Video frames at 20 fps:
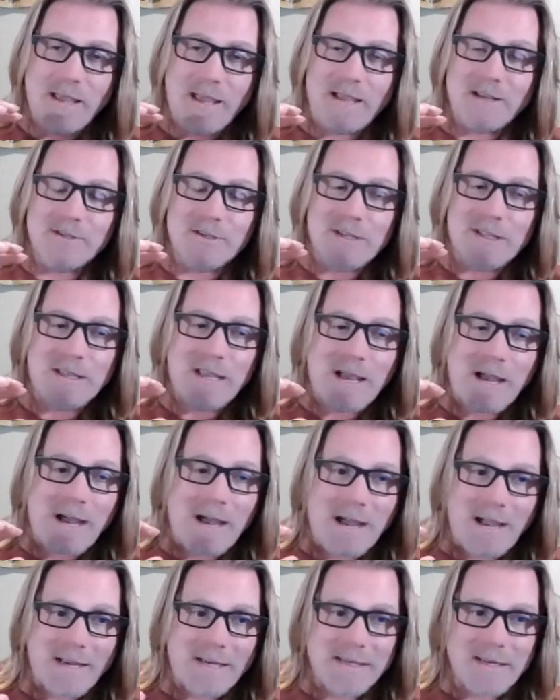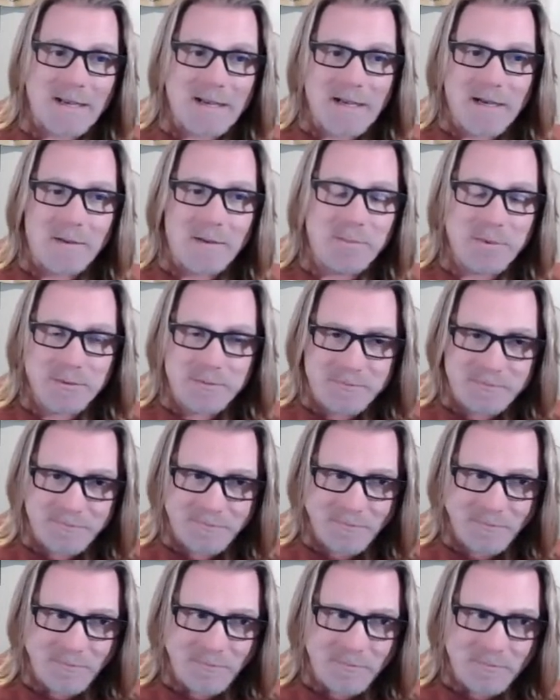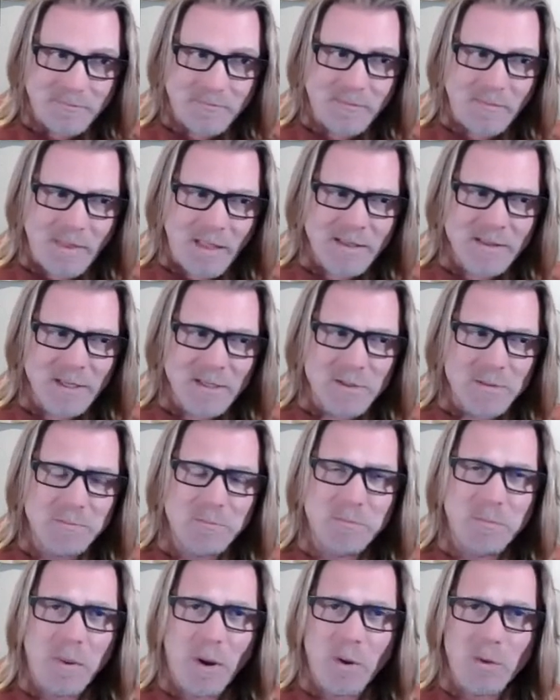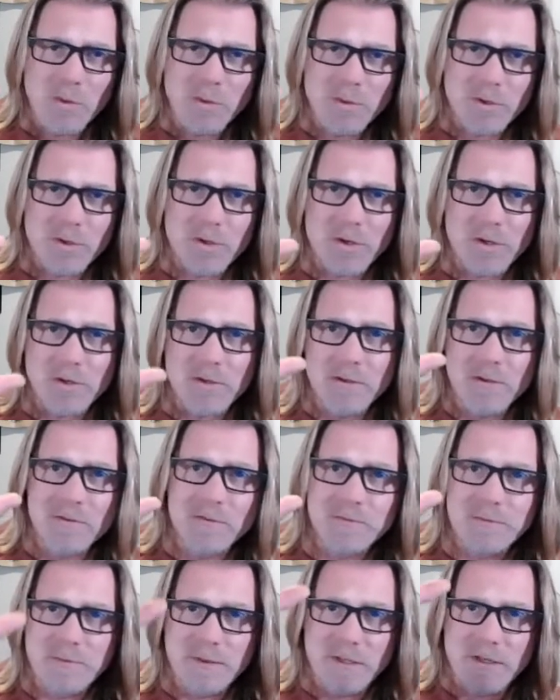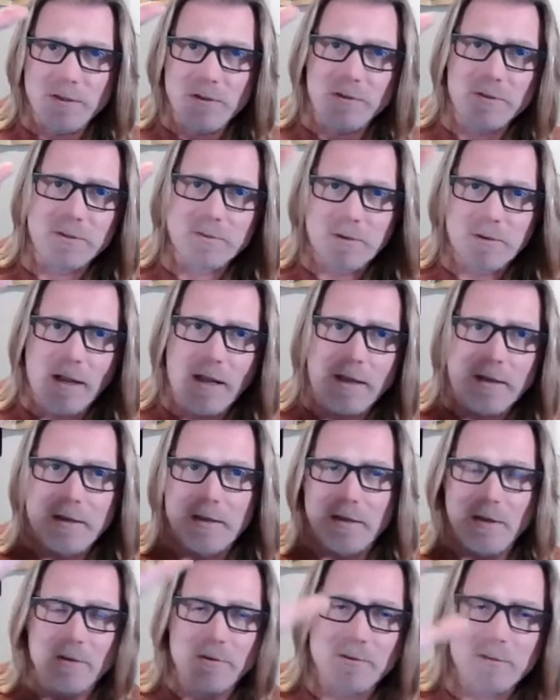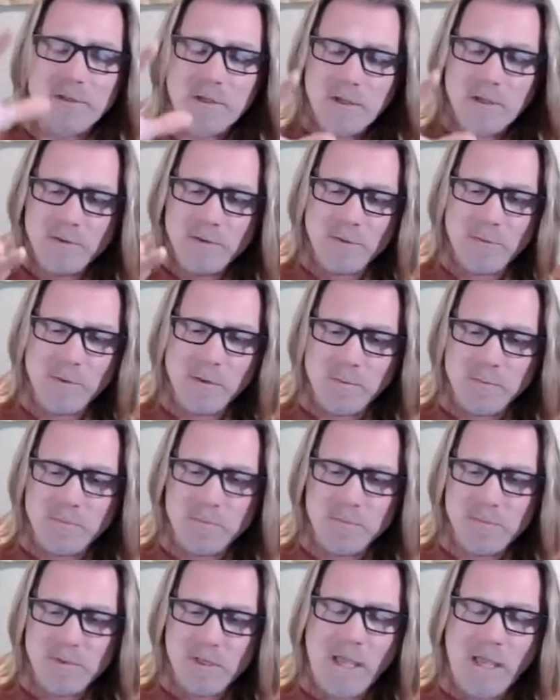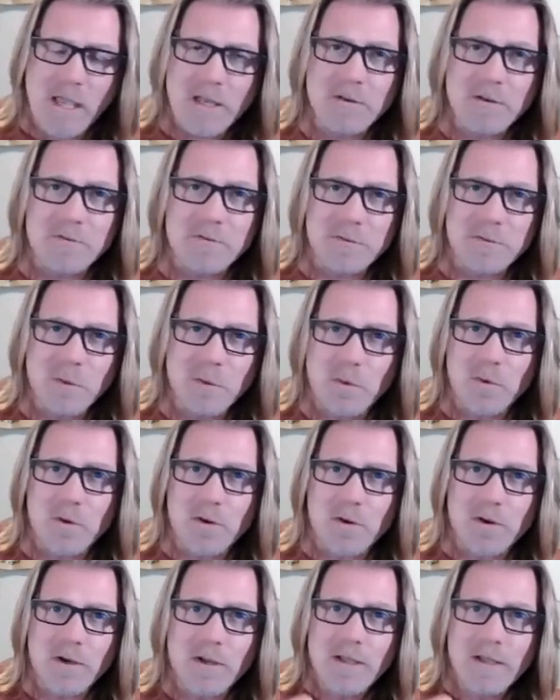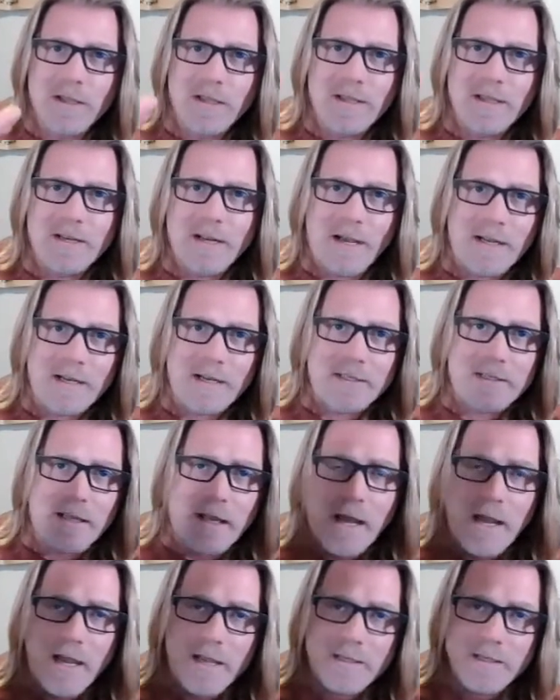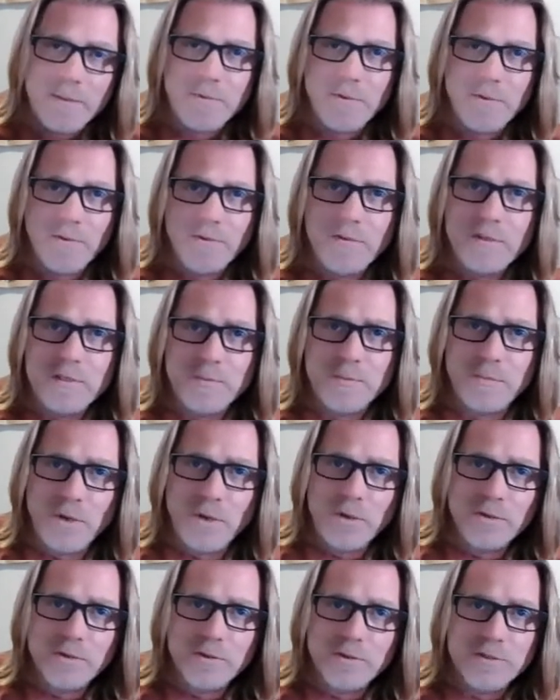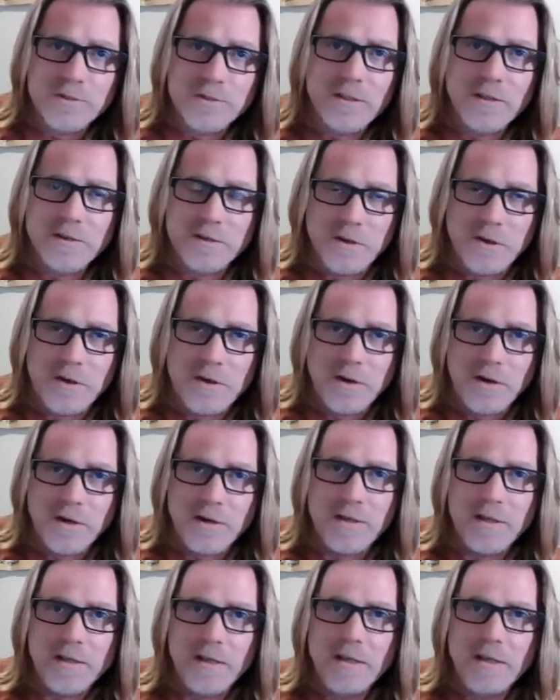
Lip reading: actually hiked up this boulder field, right? It goes from the canyon floor, and hiked up through these boulders in the dark,